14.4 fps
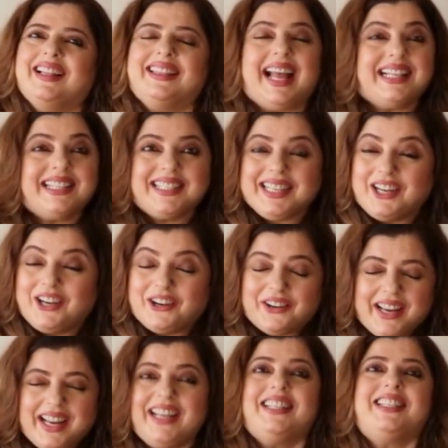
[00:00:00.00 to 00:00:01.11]
That's a
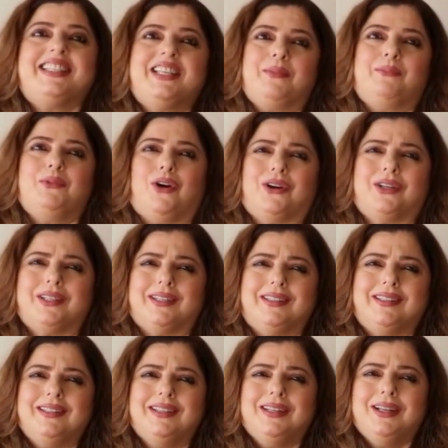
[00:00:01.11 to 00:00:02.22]
great tip, doctor.
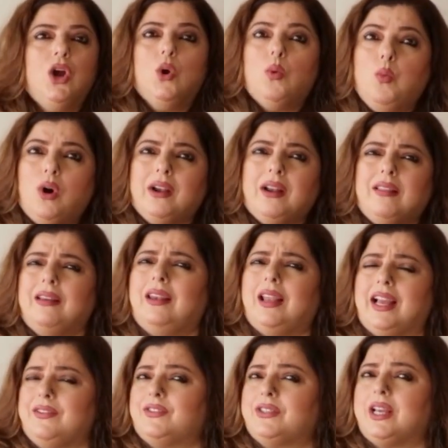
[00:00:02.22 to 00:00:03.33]
What other
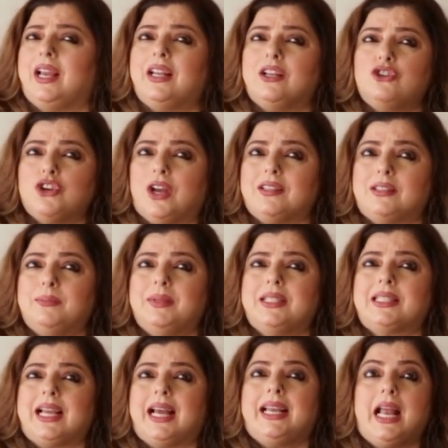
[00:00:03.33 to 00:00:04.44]
lifestyle
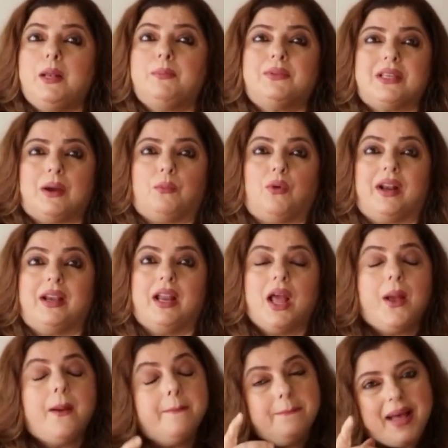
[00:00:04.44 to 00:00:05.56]
adjustments can help someone
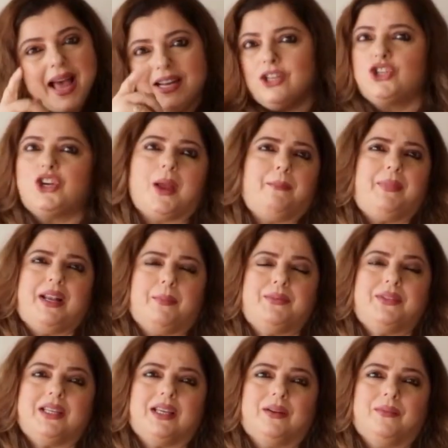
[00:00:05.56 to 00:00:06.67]
manage
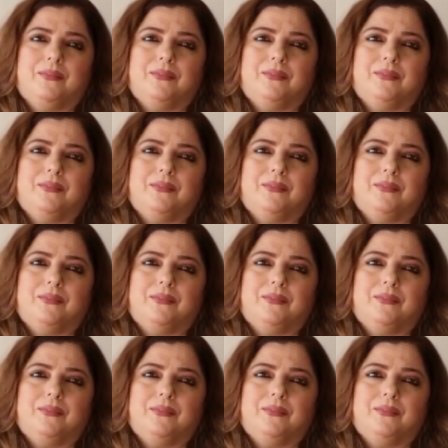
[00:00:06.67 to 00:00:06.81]
epilepsy?